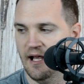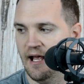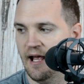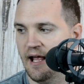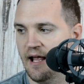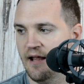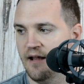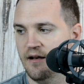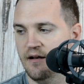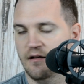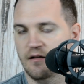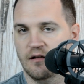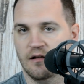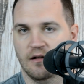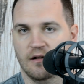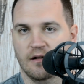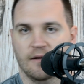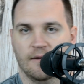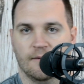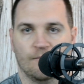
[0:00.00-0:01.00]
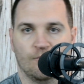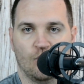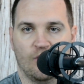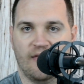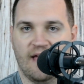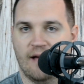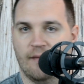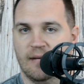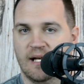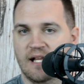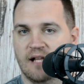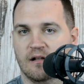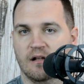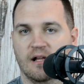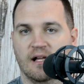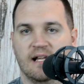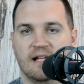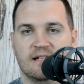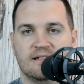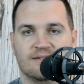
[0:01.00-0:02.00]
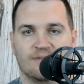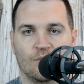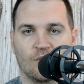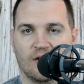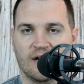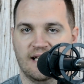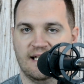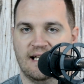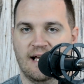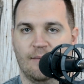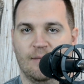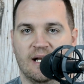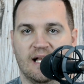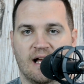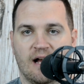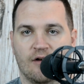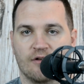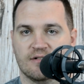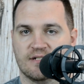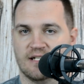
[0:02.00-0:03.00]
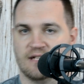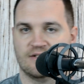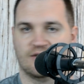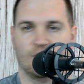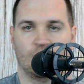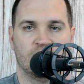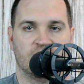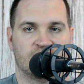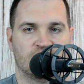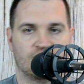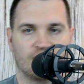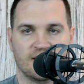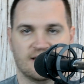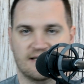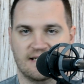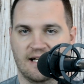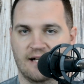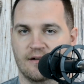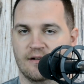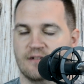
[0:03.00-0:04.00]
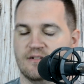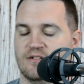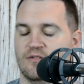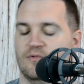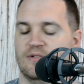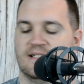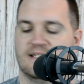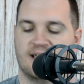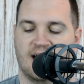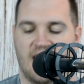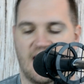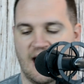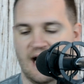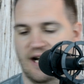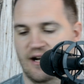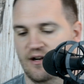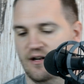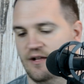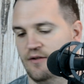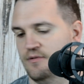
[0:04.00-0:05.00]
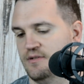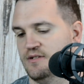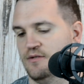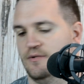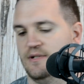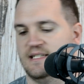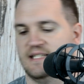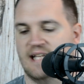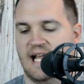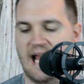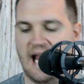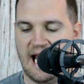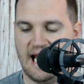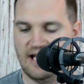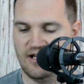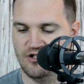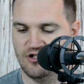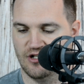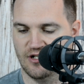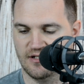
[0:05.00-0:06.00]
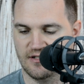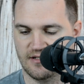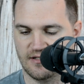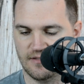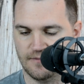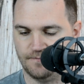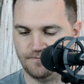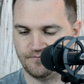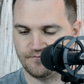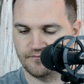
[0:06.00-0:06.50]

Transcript: And with that many clients and working that many hours, I was always stressed out. I was always tired. I was always anxious.